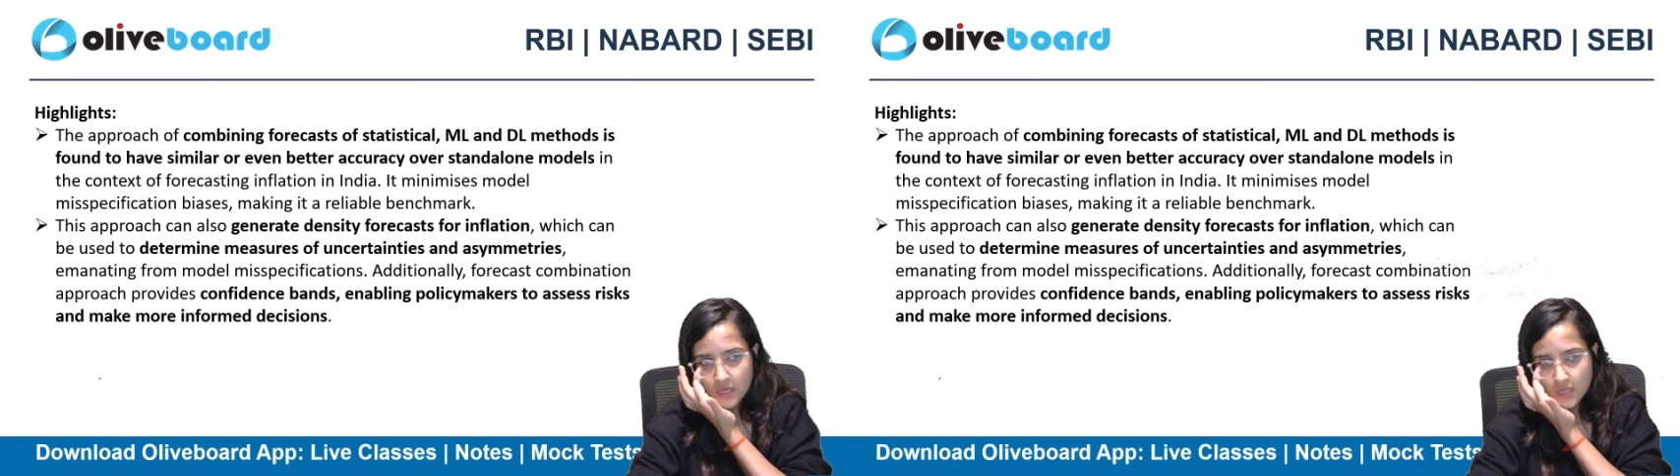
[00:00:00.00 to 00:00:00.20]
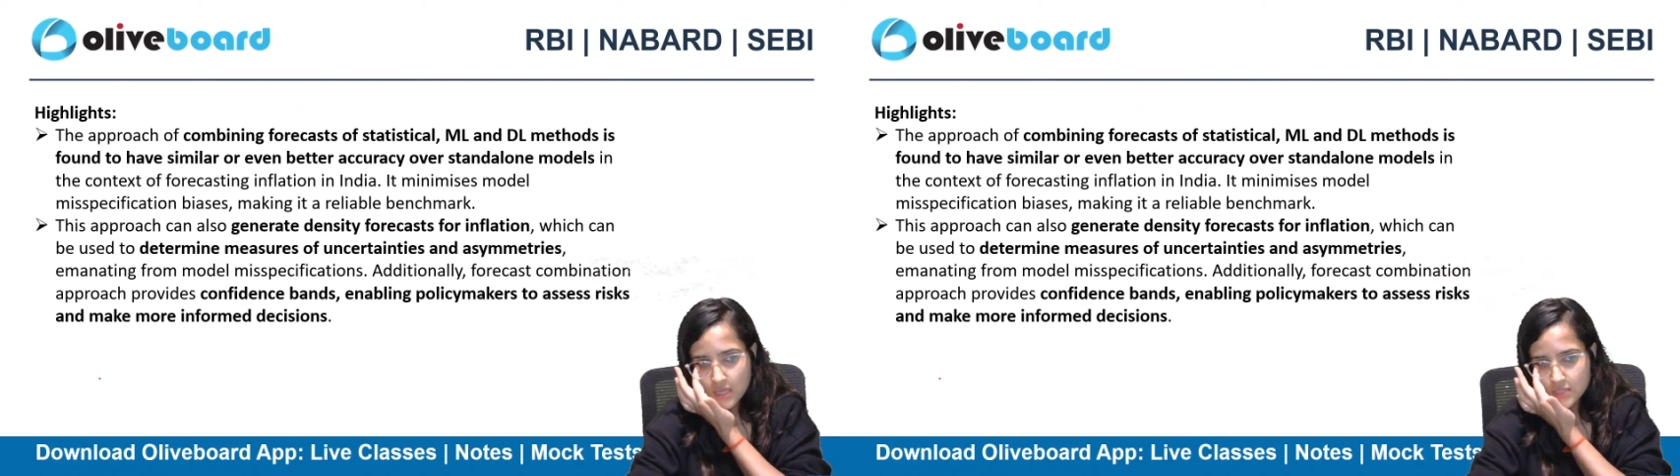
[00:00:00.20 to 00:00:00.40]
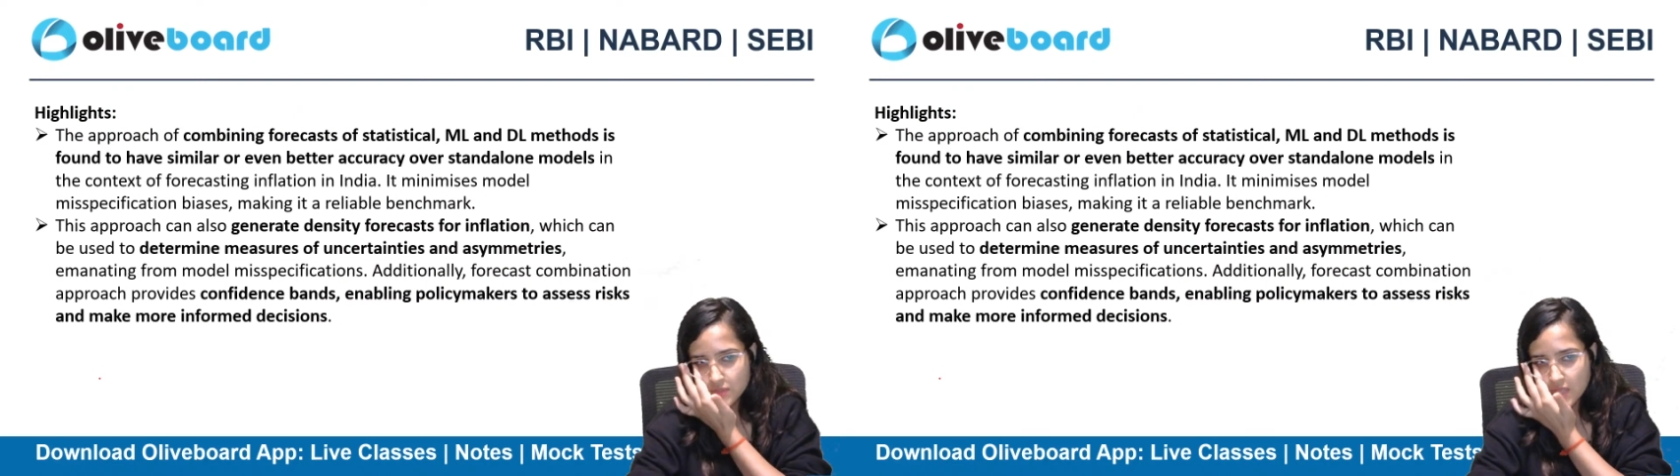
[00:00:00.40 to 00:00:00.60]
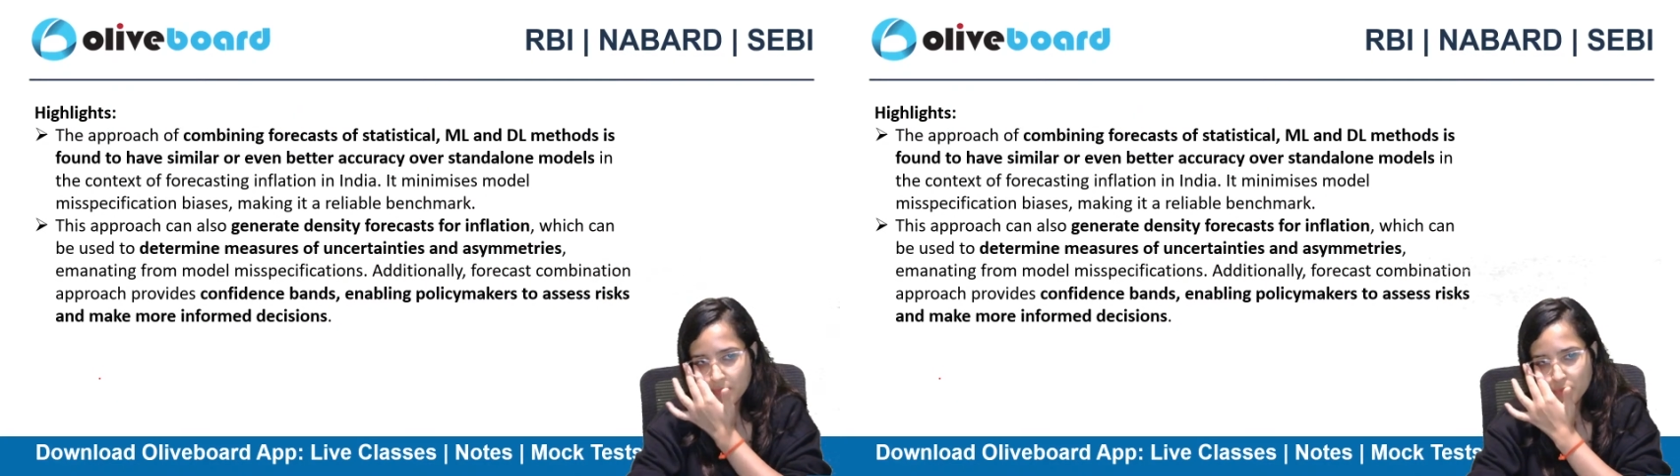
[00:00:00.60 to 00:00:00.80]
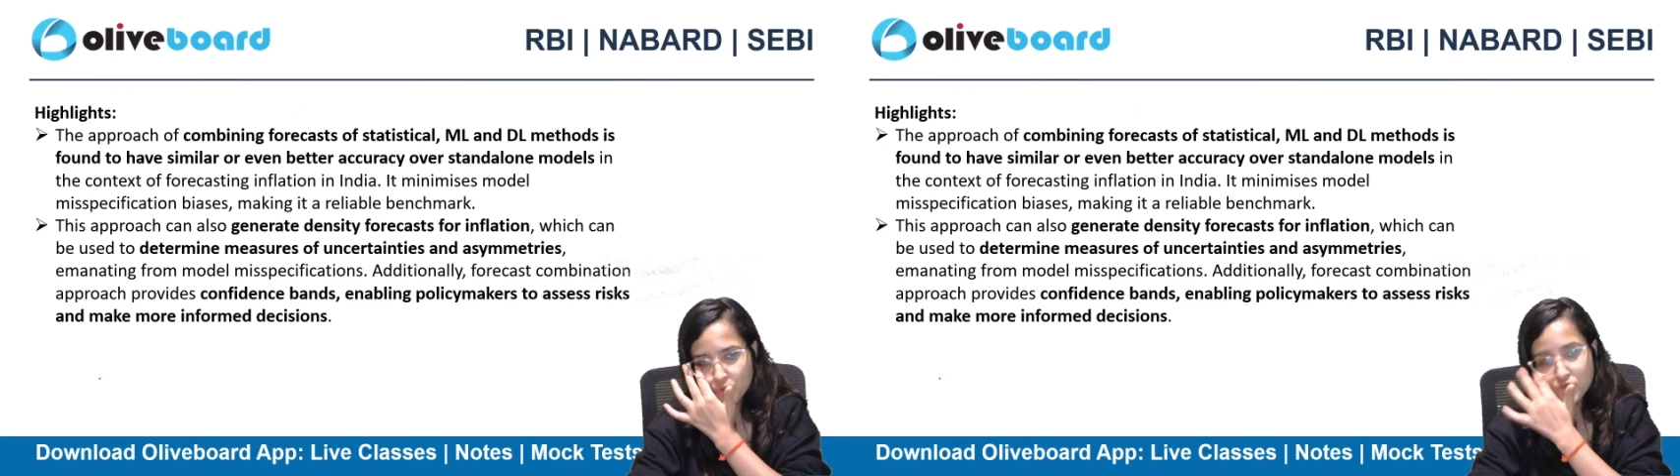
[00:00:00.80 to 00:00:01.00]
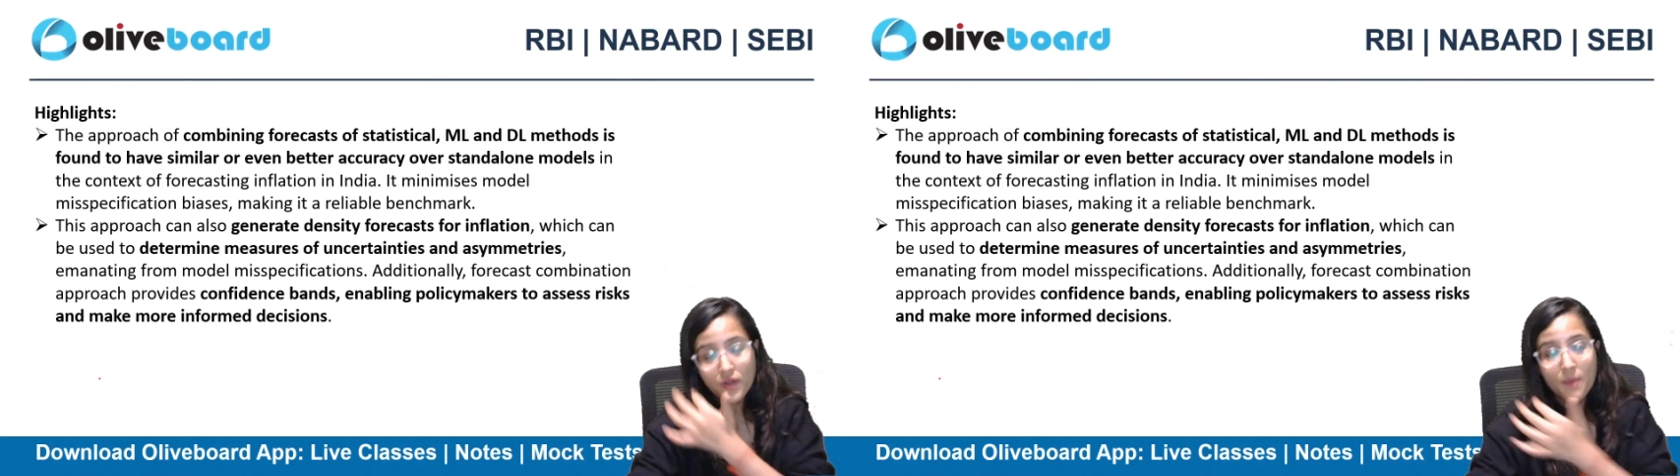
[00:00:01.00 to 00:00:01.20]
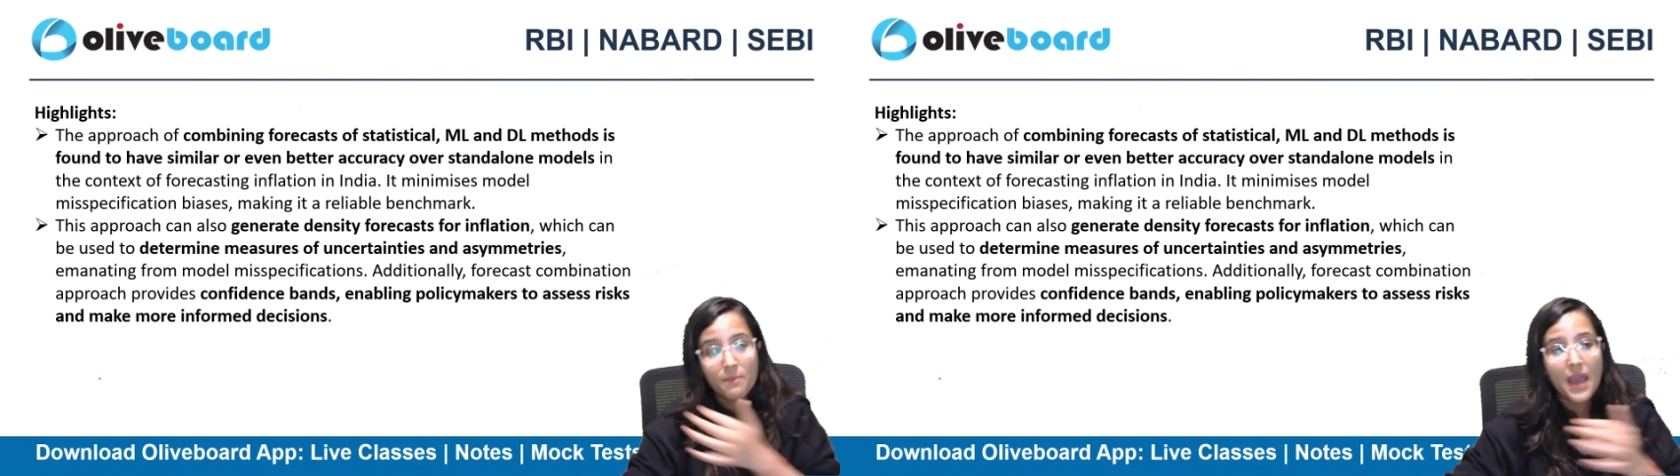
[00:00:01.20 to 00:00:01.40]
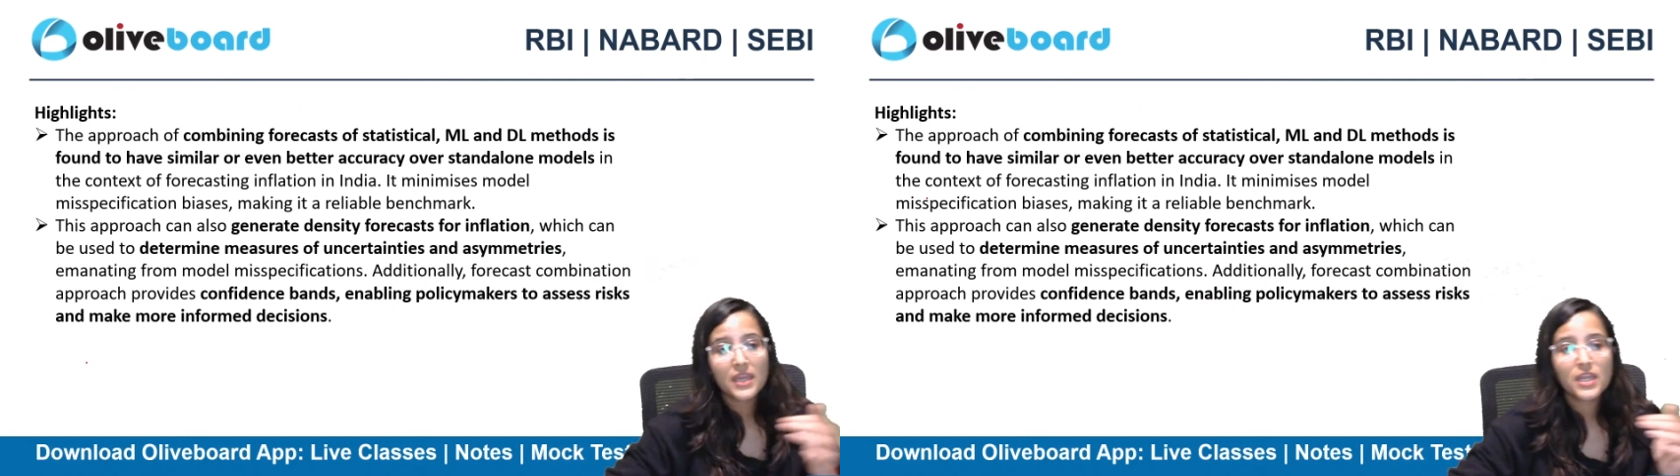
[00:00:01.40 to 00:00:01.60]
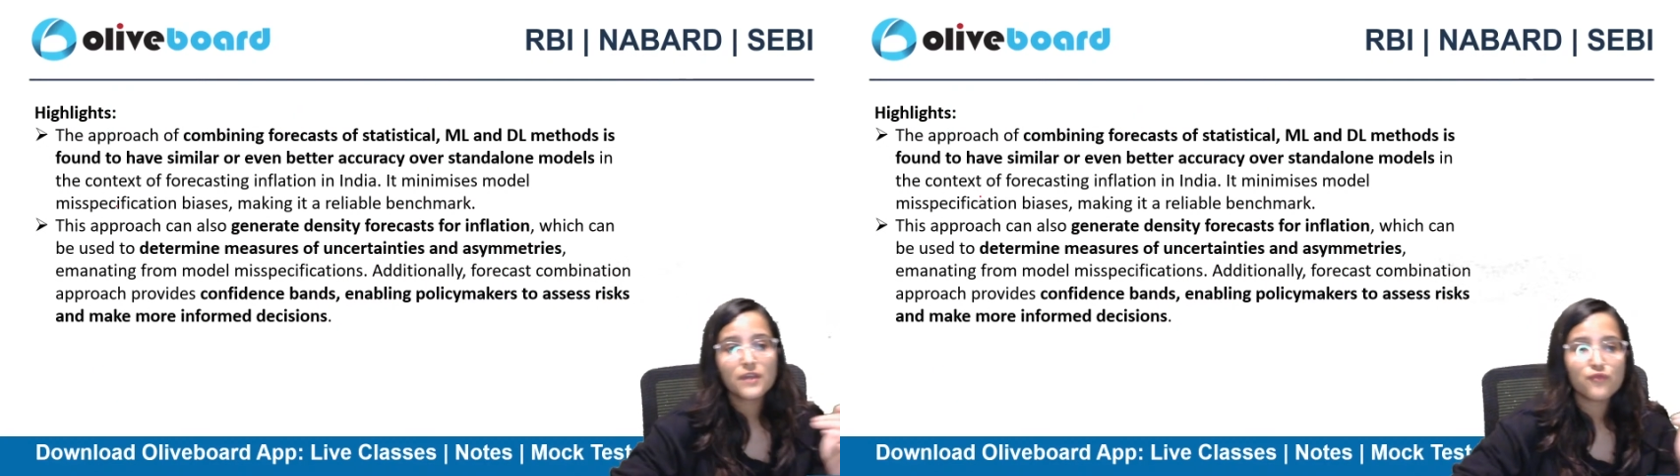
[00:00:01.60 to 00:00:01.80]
Okay, so the approach of combining